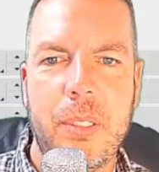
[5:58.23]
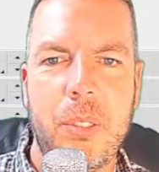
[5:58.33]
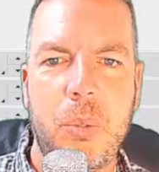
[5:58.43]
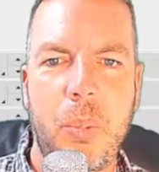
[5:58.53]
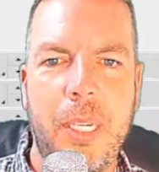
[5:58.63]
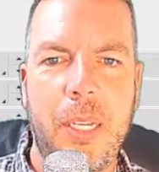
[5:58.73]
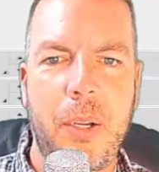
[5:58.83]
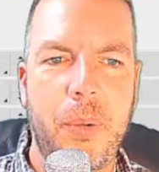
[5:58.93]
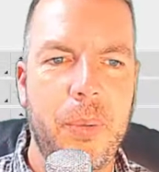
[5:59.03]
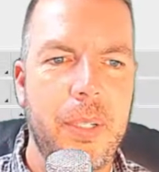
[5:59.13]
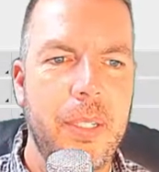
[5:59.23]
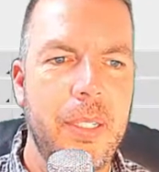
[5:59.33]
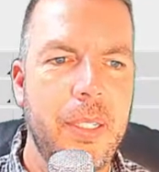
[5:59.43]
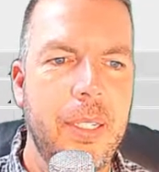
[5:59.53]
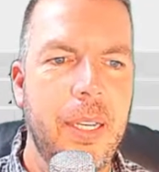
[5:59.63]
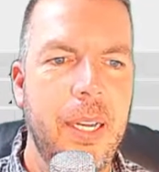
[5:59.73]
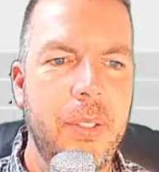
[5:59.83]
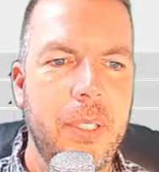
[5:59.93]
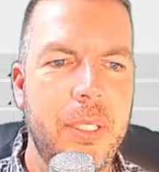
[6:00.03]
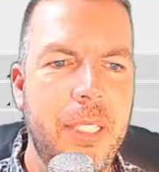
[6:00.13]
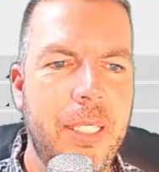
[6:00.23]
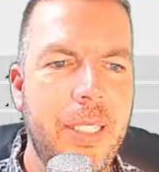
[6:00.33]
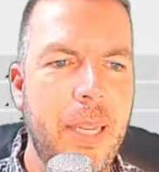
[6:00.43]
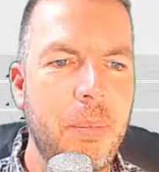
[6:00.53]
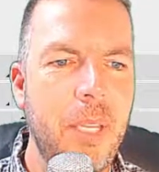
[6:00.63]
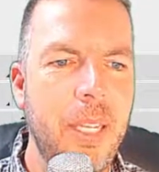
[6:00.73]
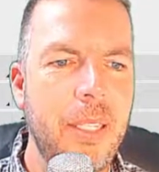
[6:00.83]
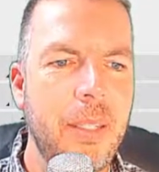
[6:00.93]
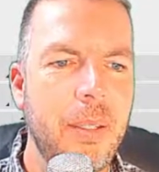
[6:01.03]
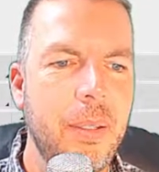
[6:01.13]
Twilio, you can see the same thing.